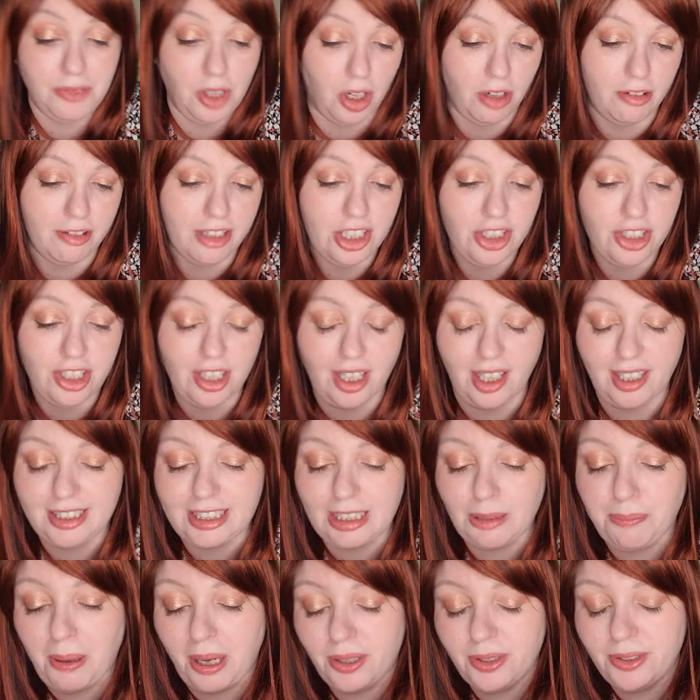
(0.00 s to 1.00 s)
orange, I
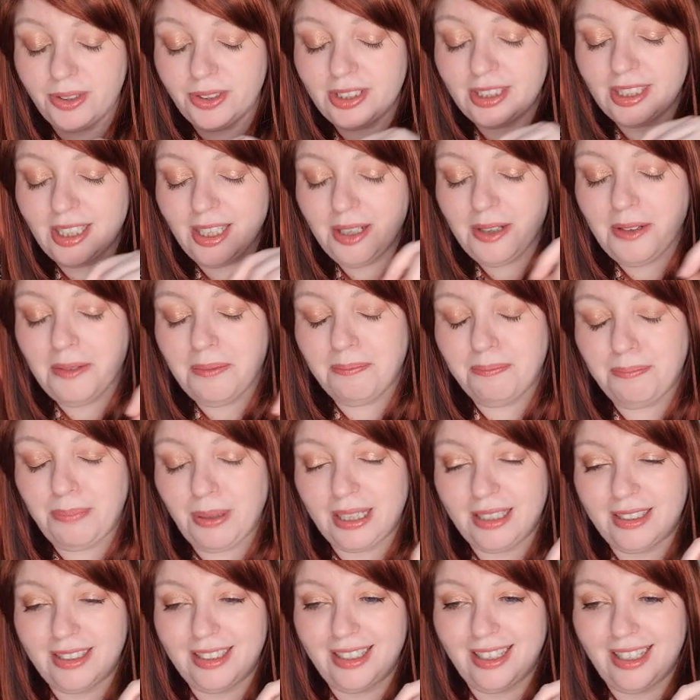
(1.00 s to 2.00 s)
suppose.
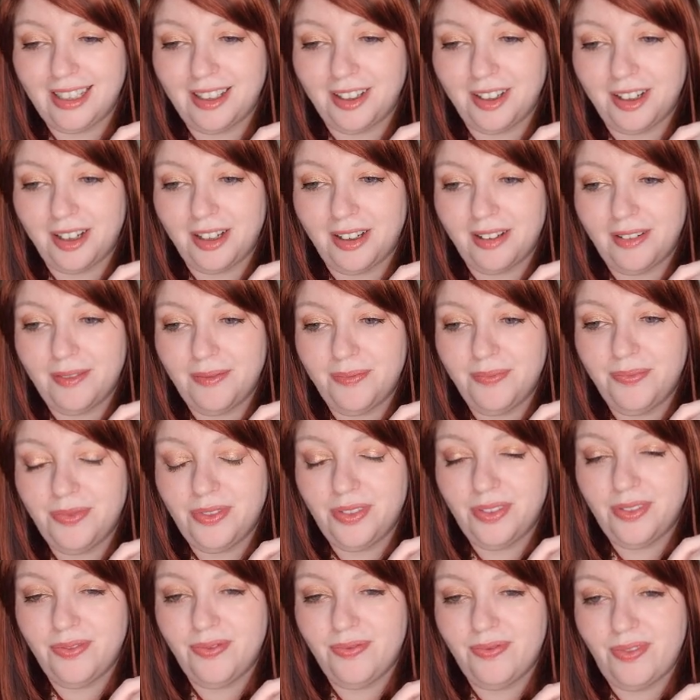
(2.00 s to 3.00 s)
But
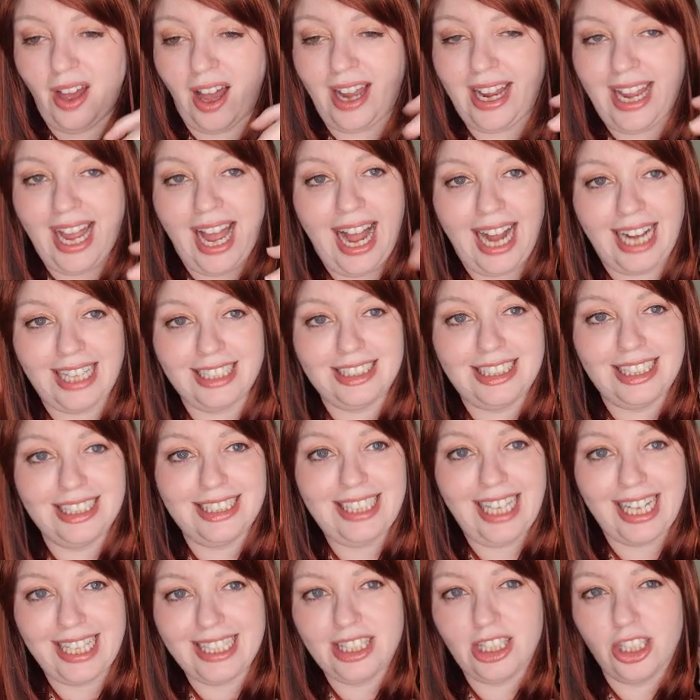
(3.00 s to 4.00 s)
I had to
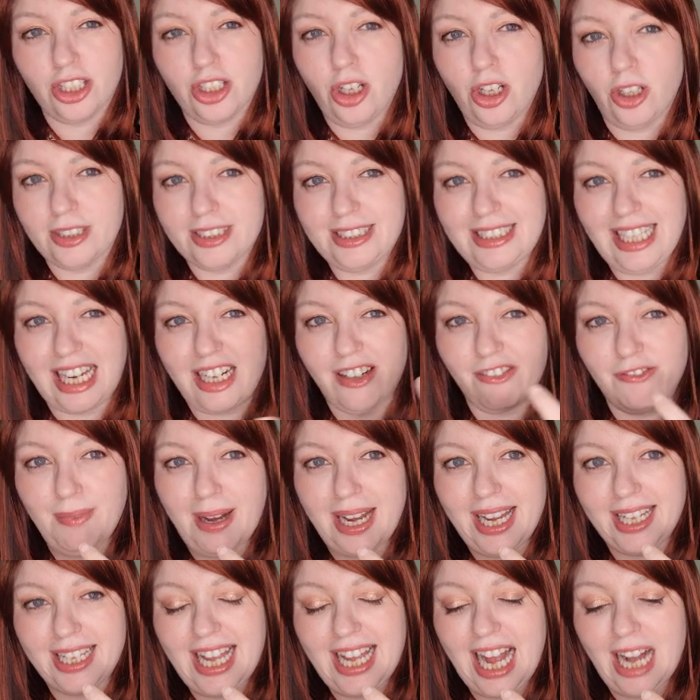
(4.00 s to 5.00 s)
take the cost out of
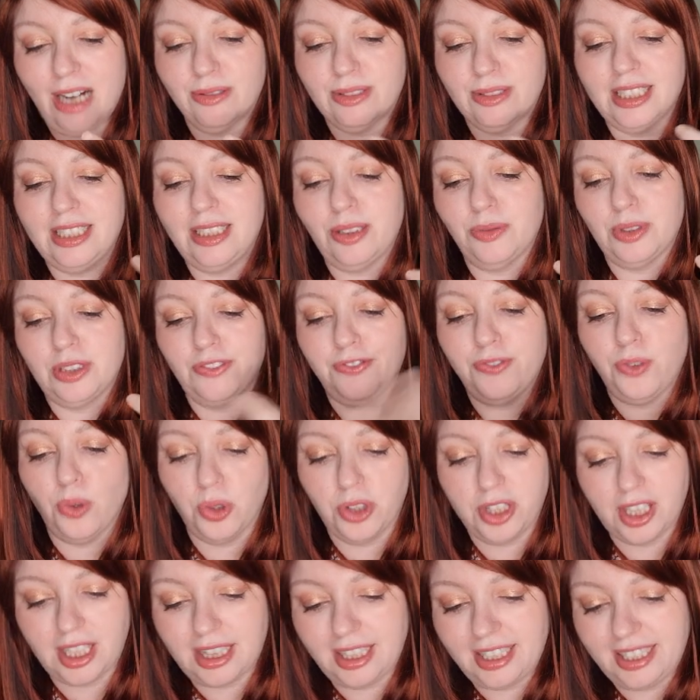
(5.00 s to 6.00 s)
my account and it was for
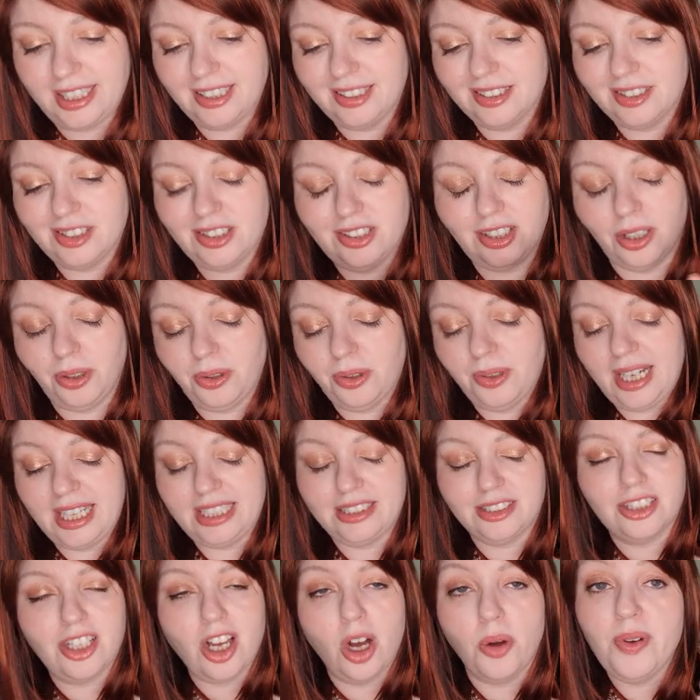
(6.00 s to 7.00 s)
the cleaner. So
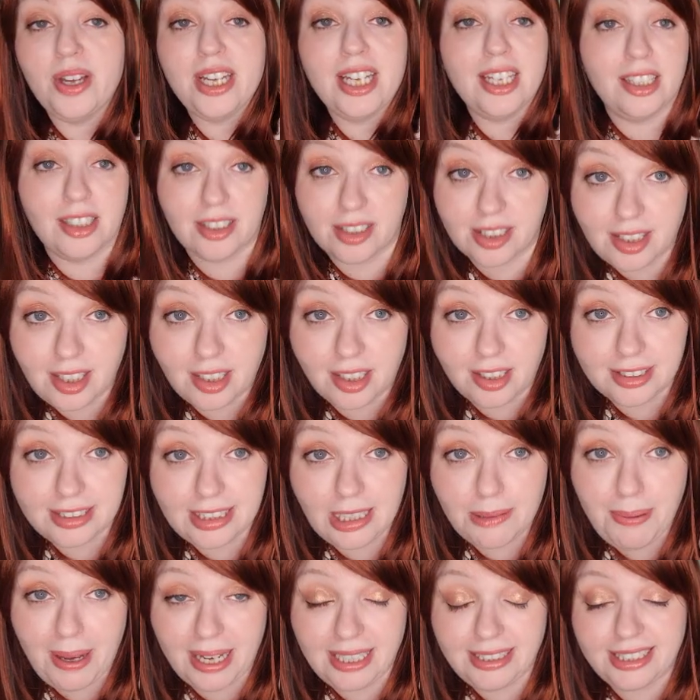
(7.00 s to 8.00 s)
it's going in as
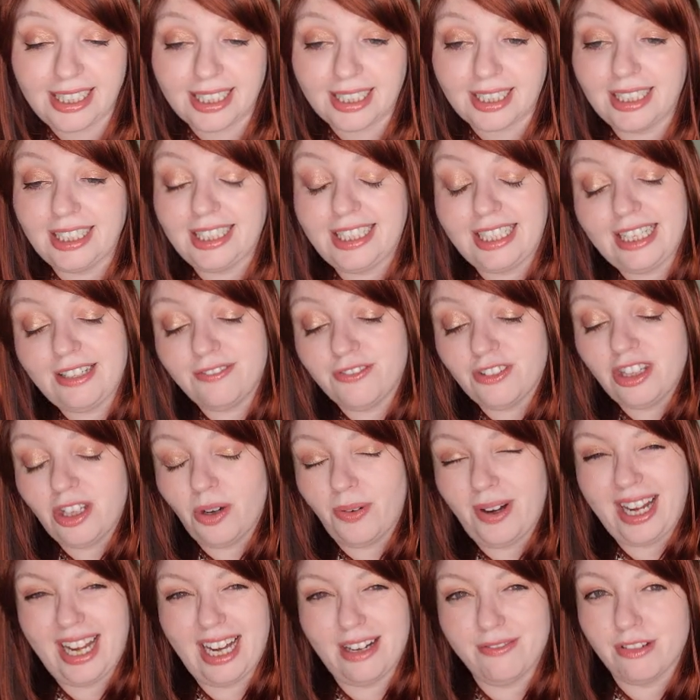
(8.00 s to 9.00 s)
30 basically, even
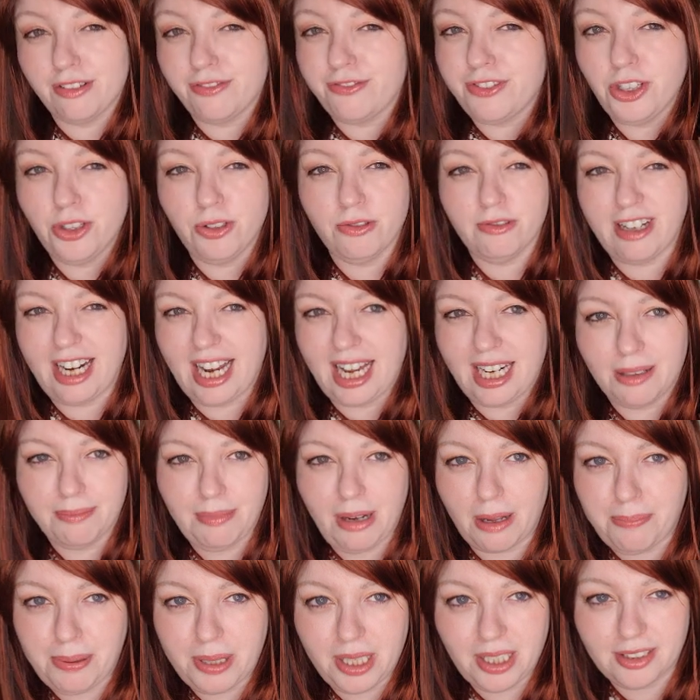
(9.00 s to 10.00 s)
though I have a few real in
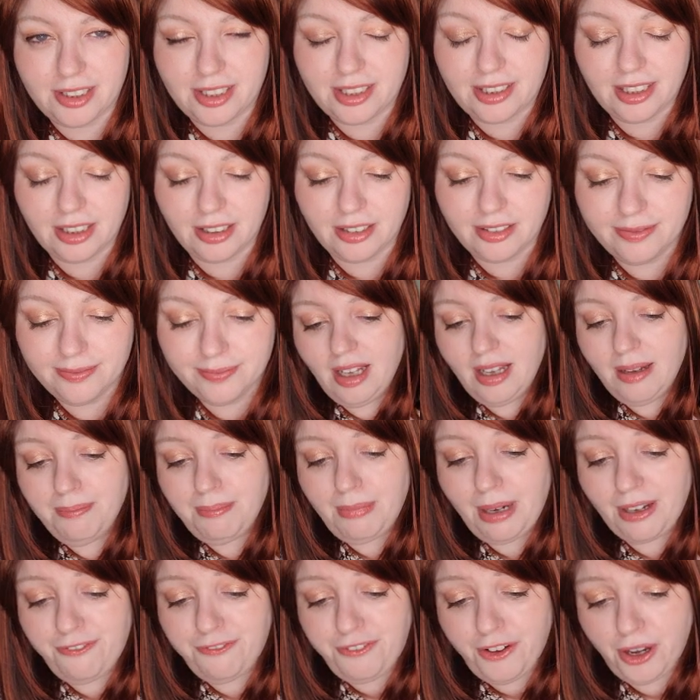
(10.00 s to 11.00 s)
my purse still.
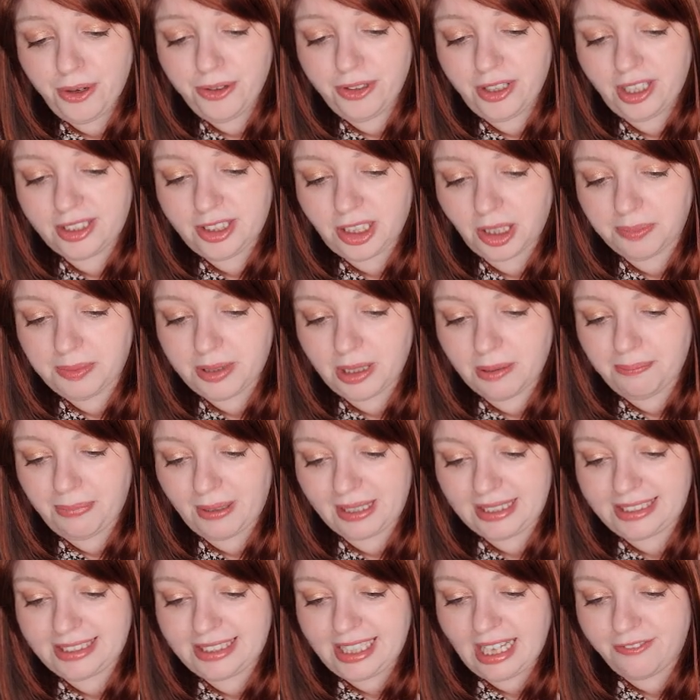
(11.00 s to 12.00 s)
My phone I topped up
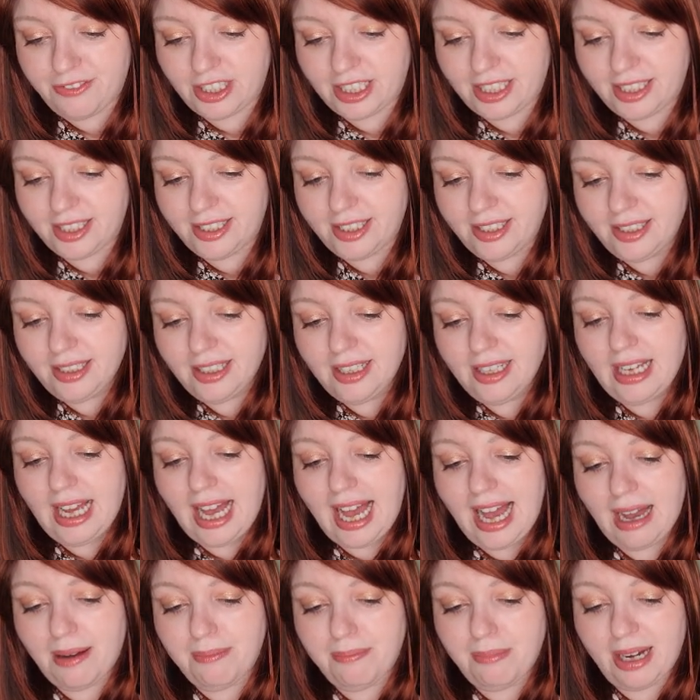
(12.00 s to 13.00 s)
by 7
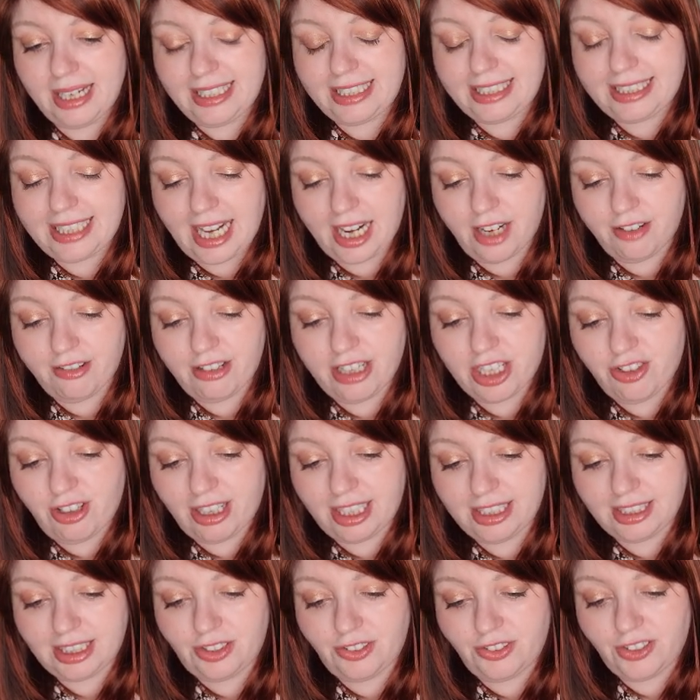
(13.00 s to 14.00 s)
and my salary
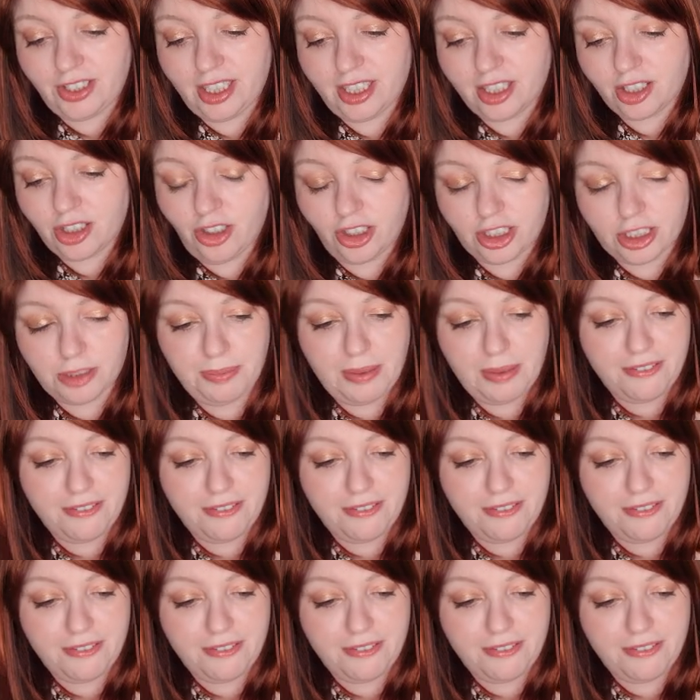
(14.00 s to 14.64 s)
transfer cost me